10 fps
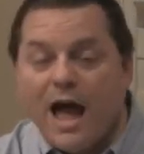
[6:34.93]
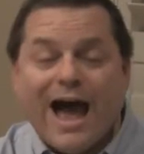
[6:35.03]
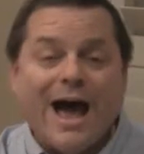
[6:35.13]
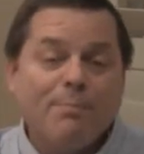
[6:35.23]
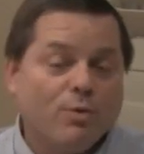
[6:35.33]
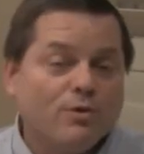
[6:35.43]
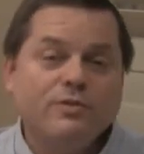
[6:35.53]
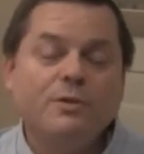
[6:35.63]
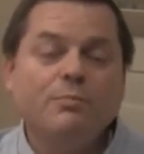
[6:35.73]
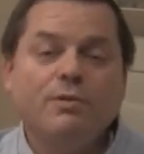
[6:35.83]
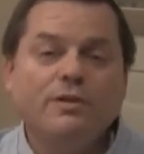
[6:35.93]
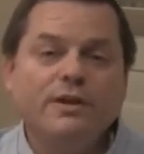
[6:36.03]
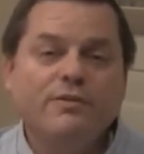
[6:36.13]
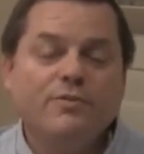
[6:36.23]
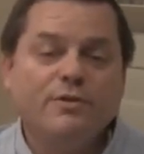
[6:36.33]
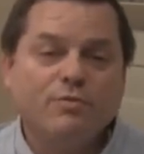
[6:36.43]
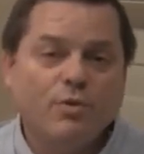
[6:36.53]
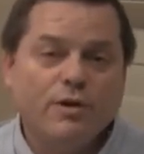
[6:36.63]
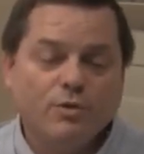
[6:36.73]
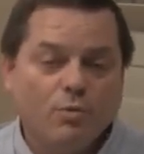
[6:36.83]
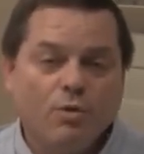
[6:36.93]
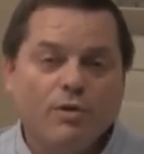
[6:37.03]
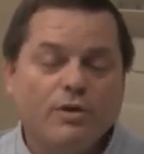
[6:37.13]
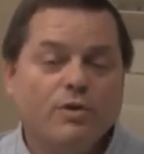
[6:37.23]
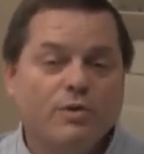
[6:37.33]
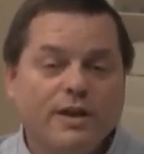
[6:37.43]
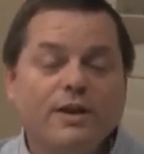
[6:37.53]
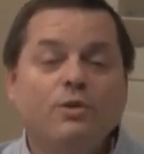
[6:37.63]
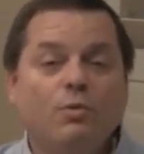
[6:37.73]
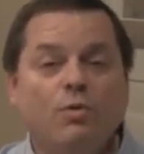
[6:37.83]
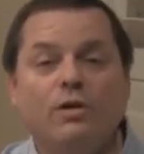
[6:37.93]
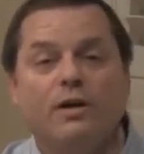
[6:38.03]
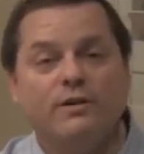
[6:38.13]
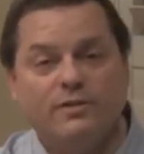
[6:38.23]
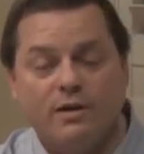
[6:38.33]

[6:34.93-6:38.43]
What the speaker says: I personally believe that for it to work, you need to work a